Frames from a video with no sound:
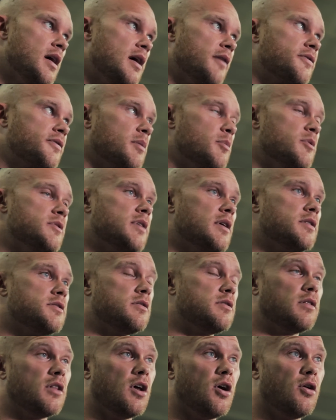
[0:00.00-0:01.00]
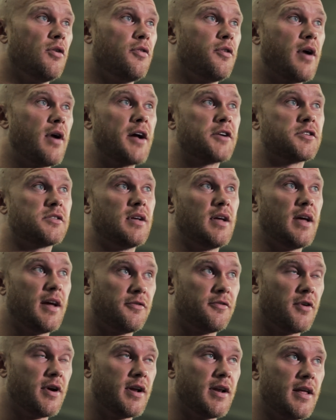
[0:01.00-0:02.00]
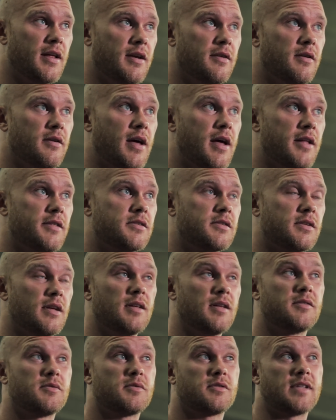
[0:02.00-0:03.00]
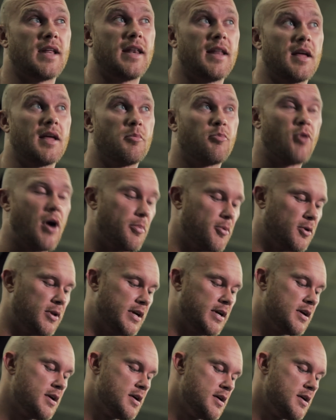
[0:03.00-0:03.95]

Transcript: if someone tells you load, they're actually ignorant and stating it improperly.